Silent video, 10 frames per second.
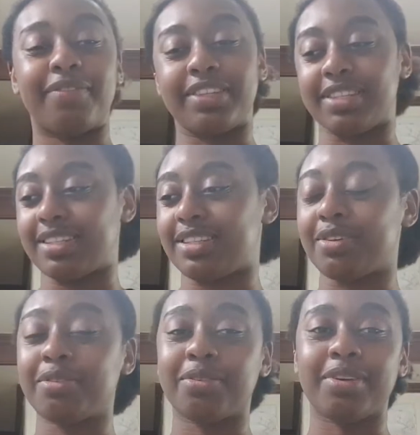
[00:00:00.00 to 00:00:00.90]
if it's
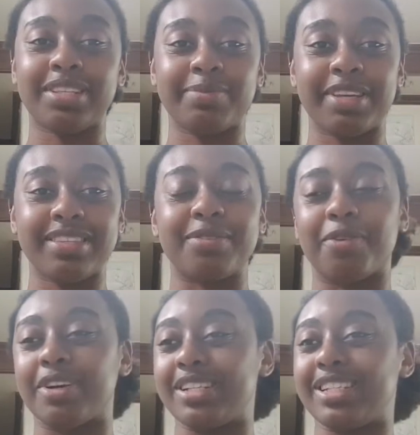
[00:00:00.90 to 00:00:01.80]
until Christmas
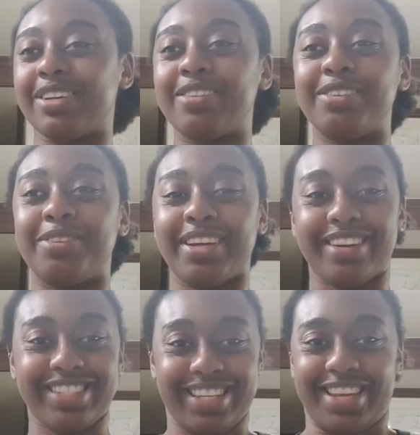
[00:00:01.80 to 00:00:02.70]
or until New
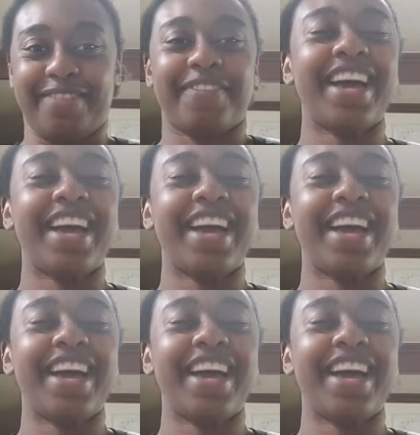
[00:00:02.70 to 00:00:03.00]
Year's Eve.